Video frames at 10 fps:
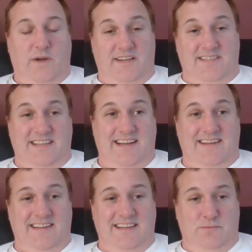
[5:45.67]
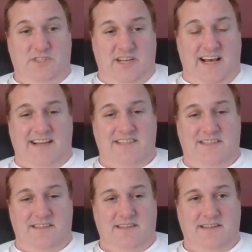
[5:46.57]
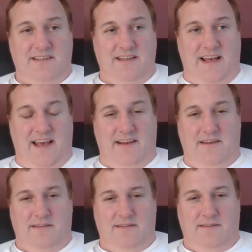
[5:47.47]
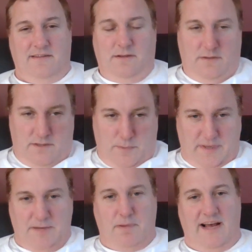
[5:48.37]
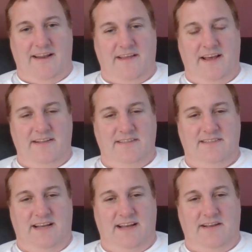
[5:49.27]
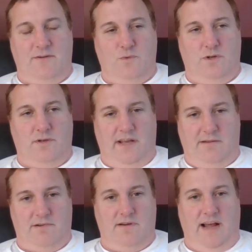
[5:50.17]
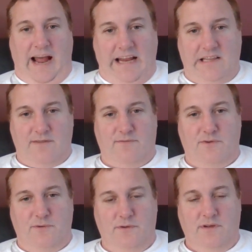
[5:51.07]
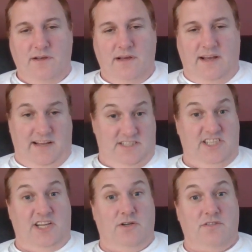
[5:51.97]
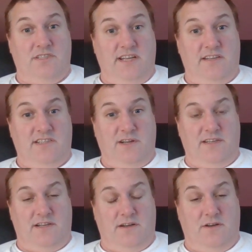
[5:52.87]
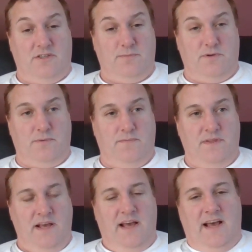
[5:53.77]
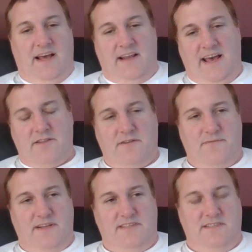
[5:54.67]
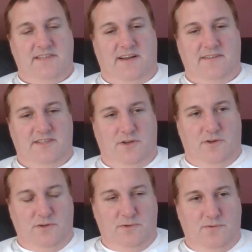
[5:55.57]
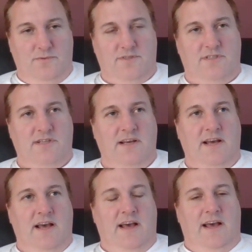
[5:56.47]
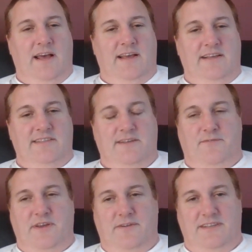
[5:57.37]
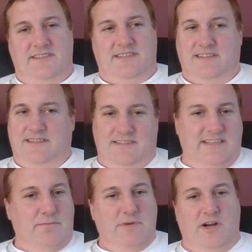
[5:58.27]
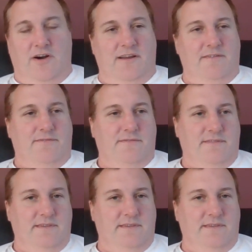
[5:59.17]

We're going to say it was an accident. And a big part of that is saying, well, Erin ate the food and she got sick. She had to go to hospital. And how the defence is going to lose is if there is some kind of